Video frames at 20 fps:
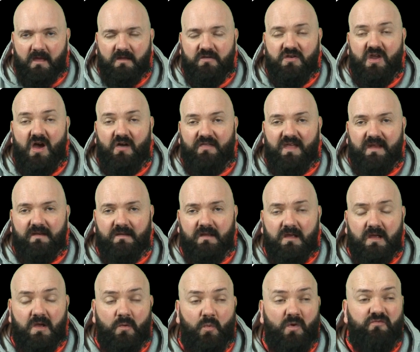Now then,
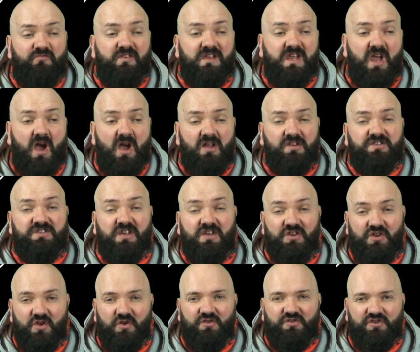with regards to
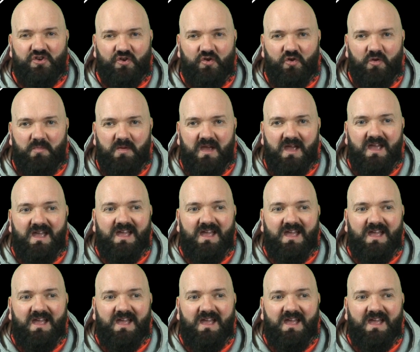YouTube,